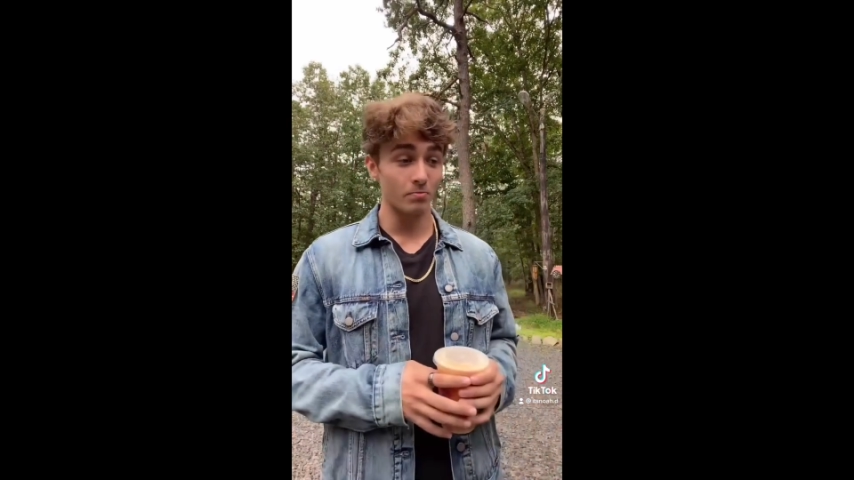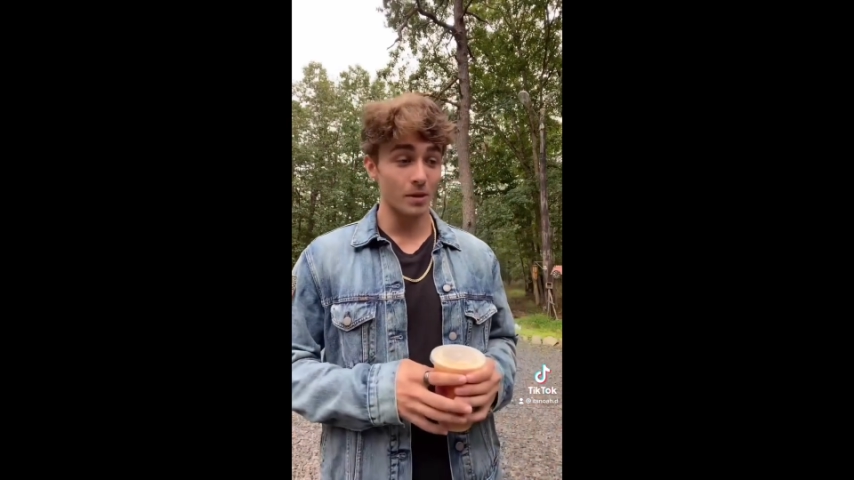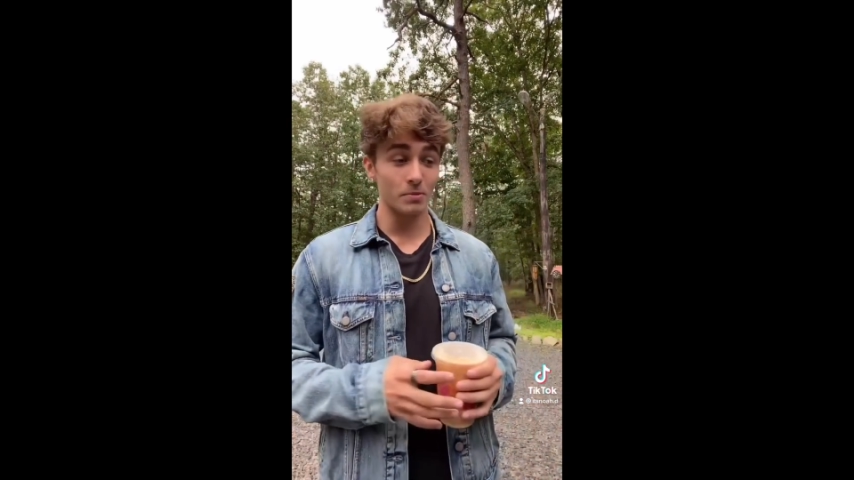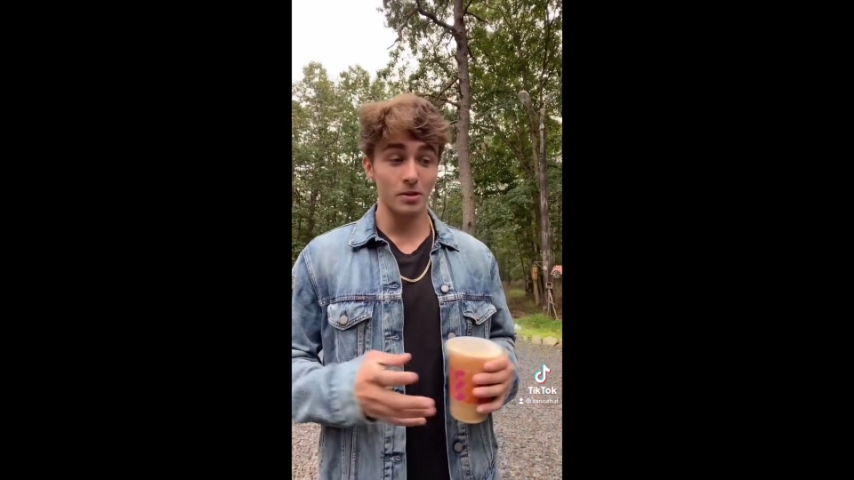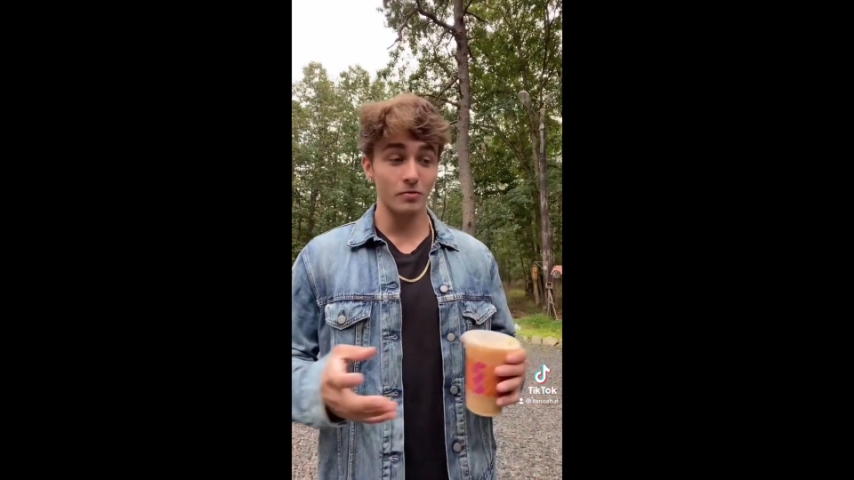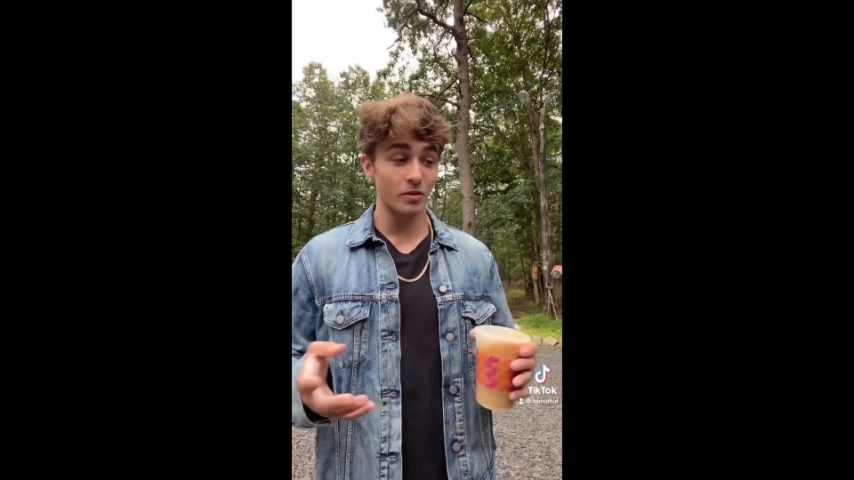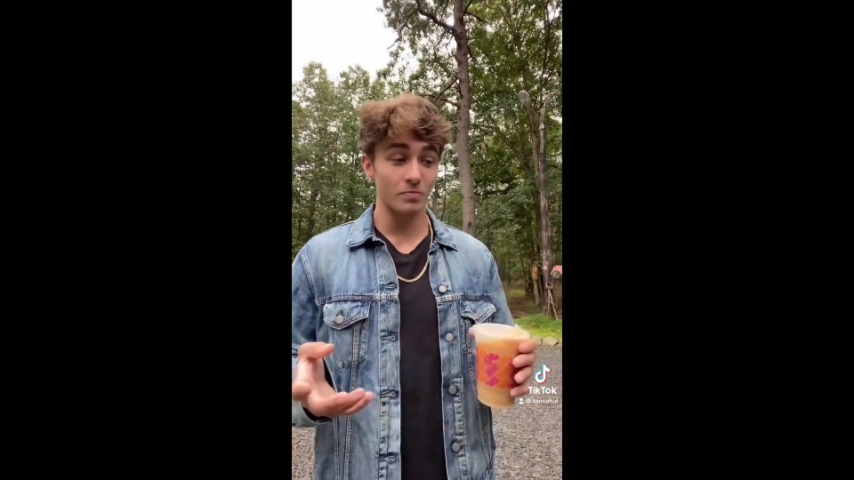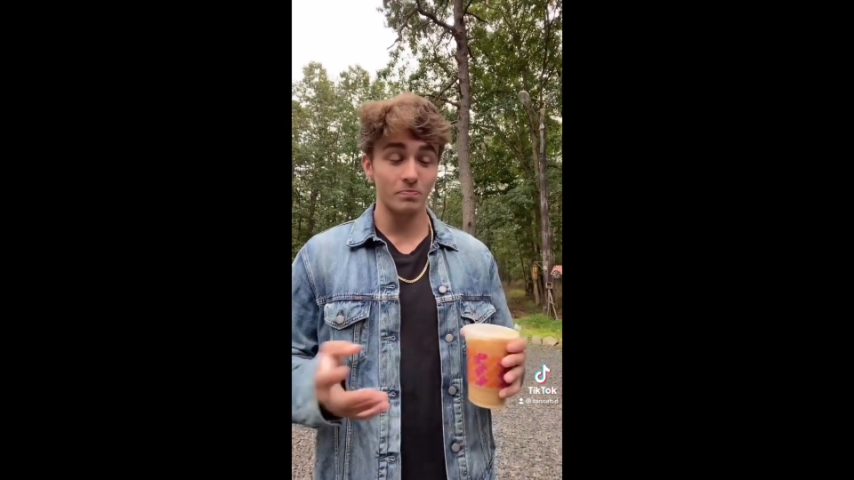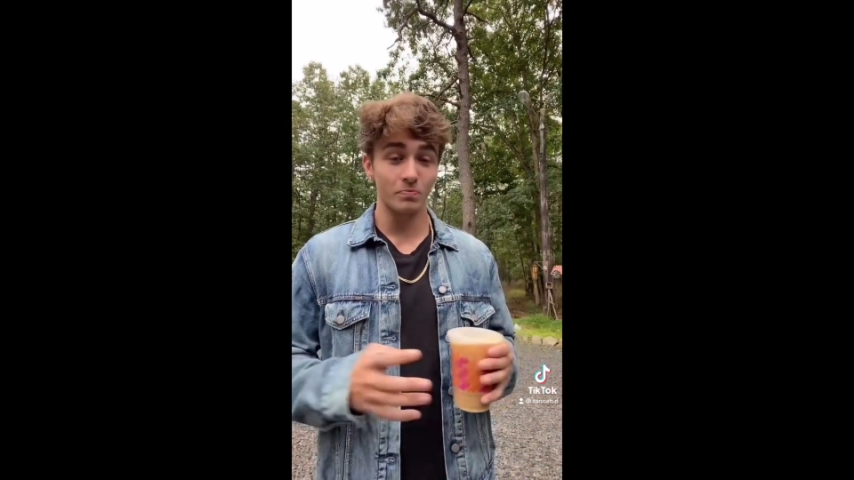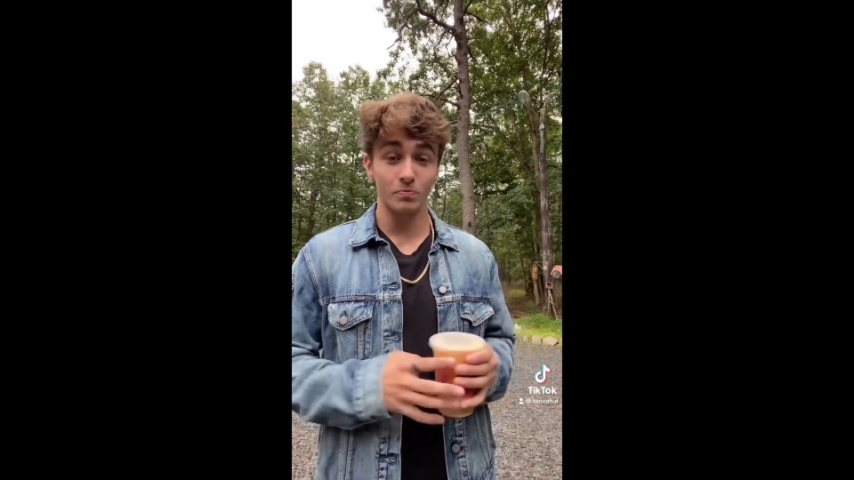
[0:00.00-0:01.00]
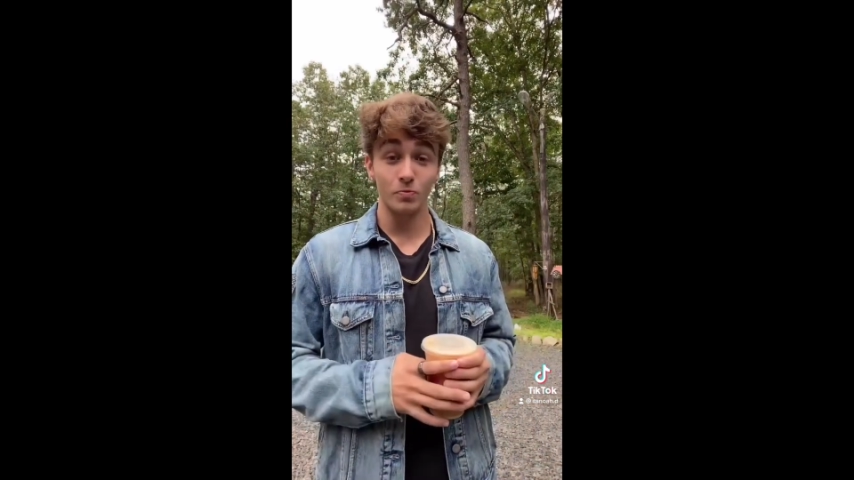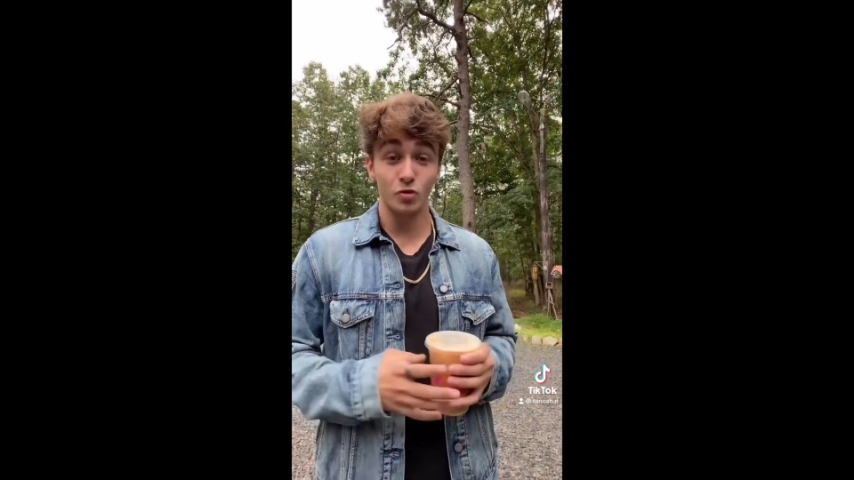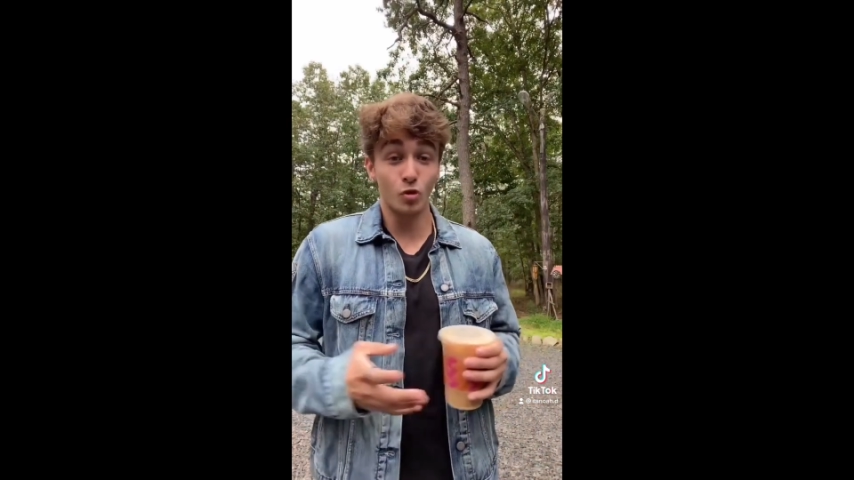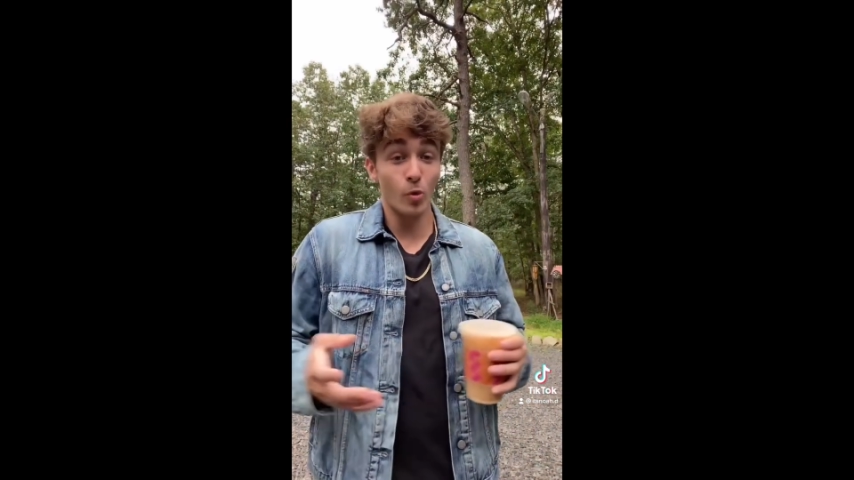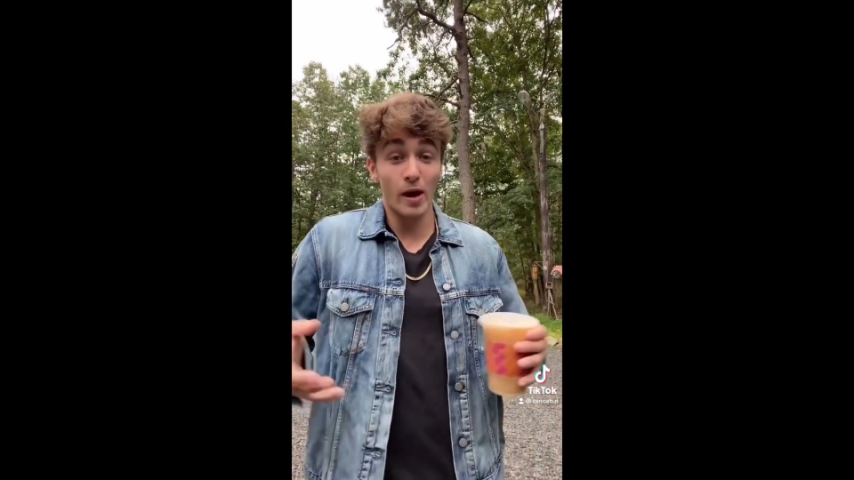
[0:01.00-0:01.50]
maybe even
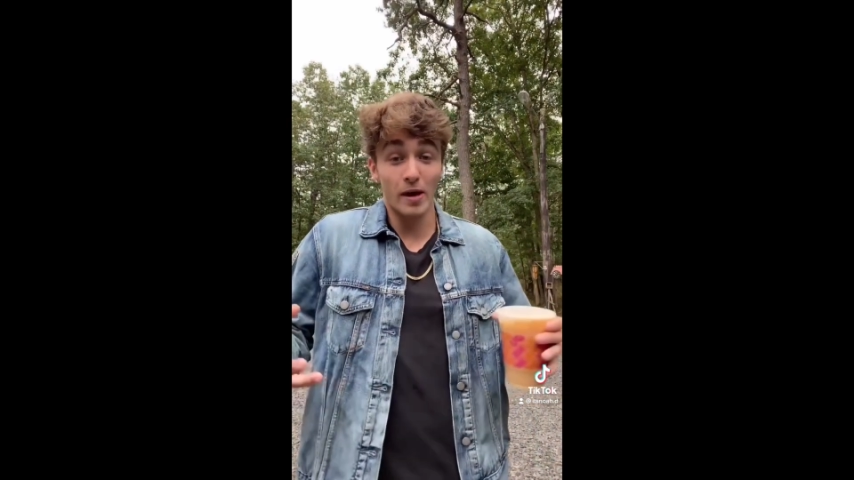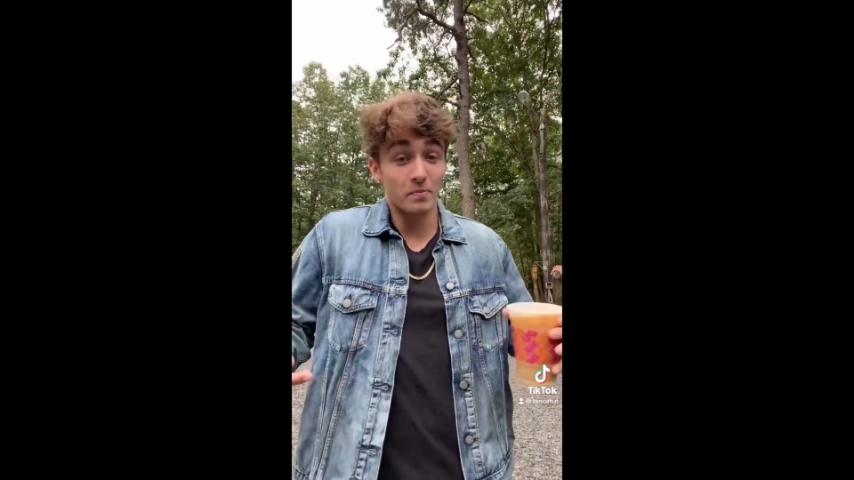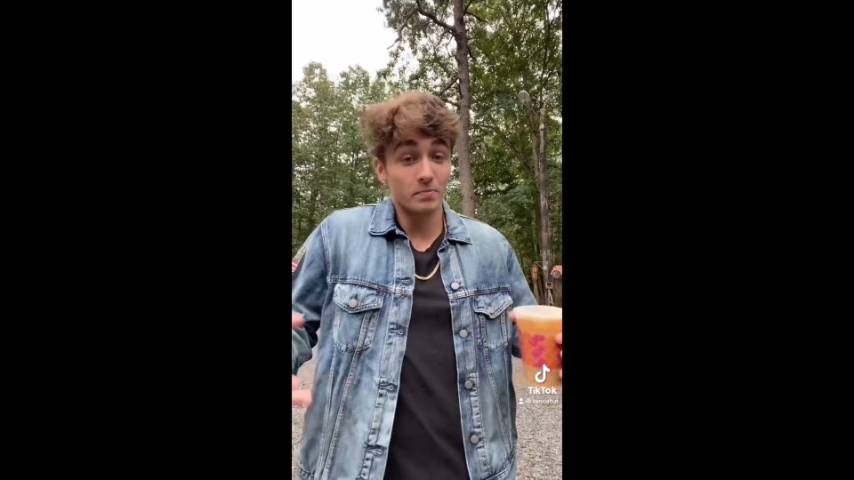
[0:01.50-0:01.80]
duet.